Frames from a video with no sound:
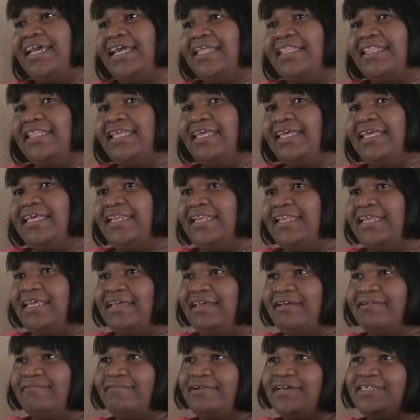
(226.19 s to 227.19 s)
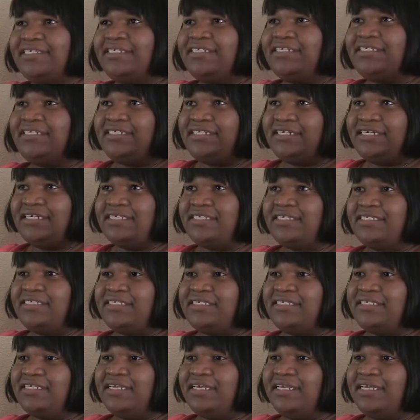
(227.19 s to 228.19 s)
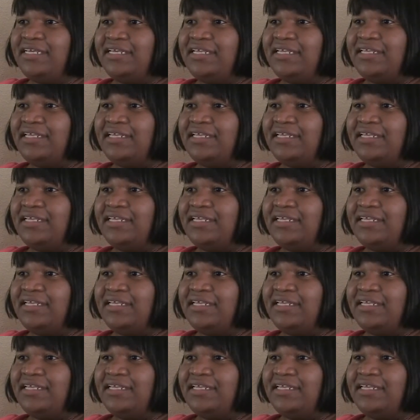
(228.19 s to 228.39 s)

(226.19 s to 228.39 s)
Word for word: And then it wasn't just